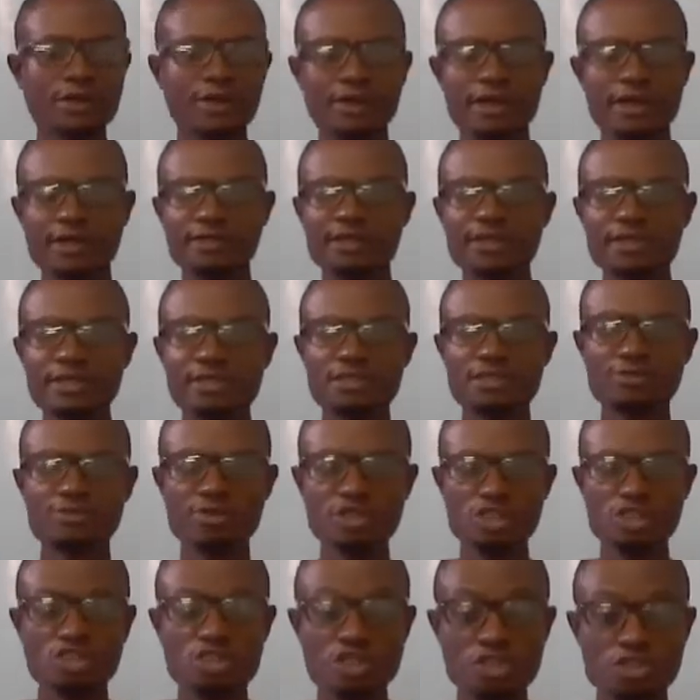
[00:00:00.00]
And these
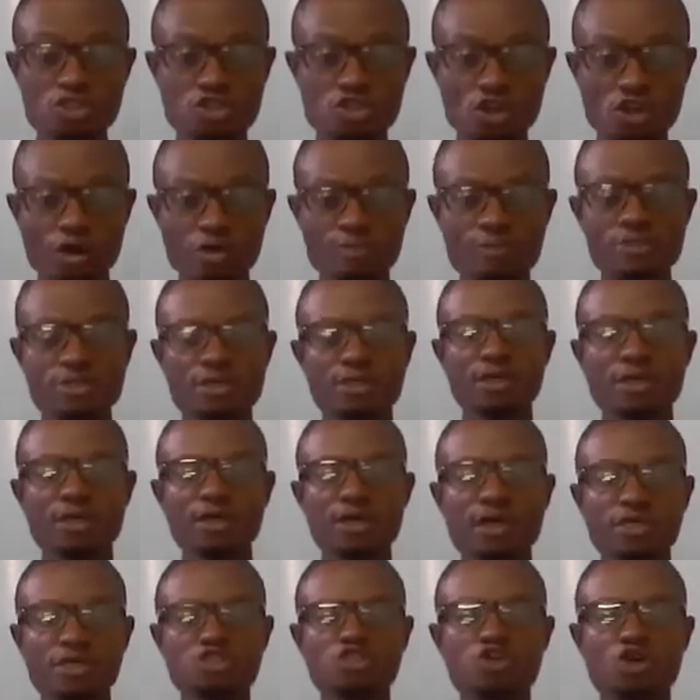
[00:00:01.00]
3D jobs
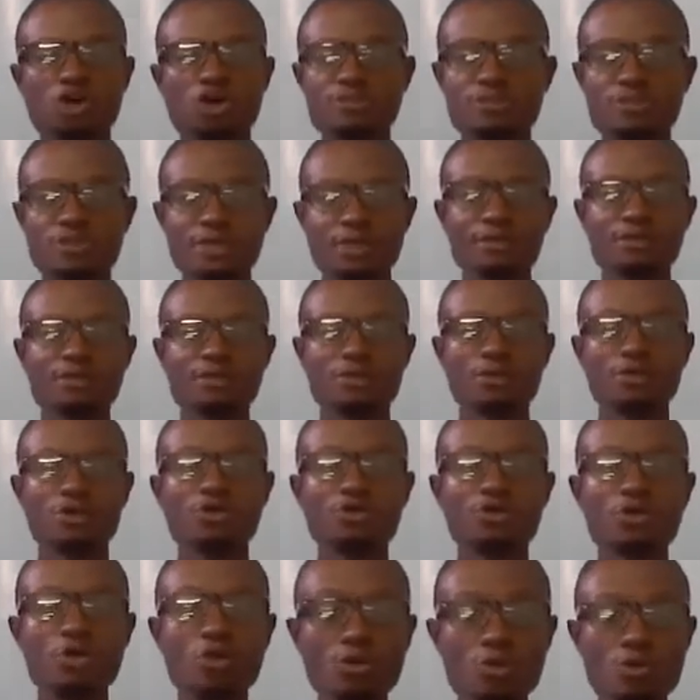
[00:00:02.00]
are jobs that
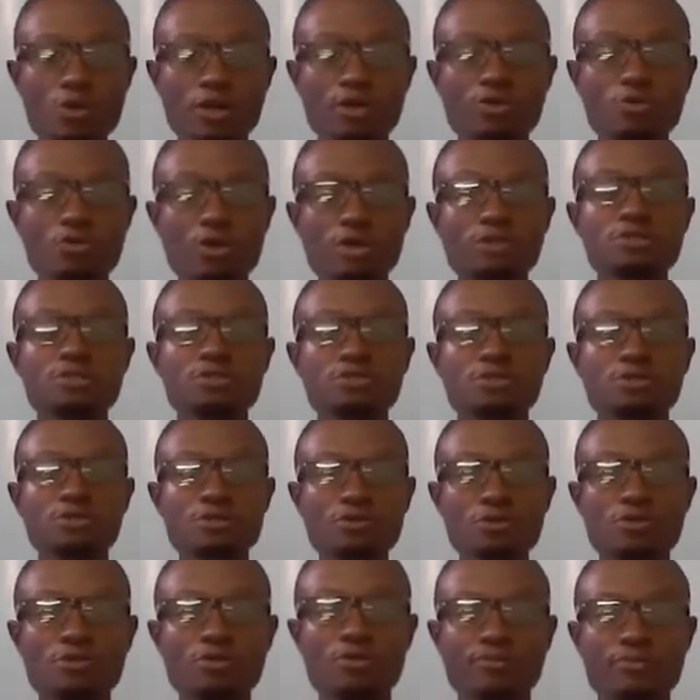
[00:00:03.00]
no one wants to
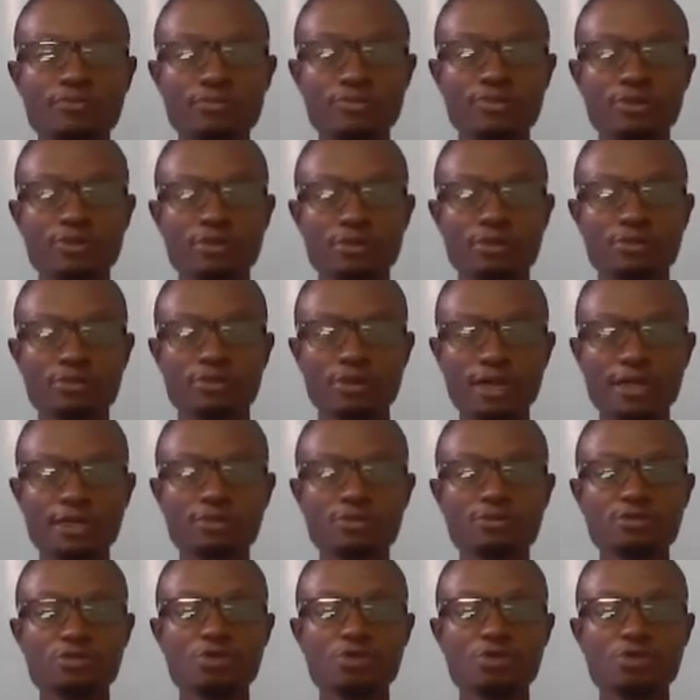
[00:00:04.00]
do, right?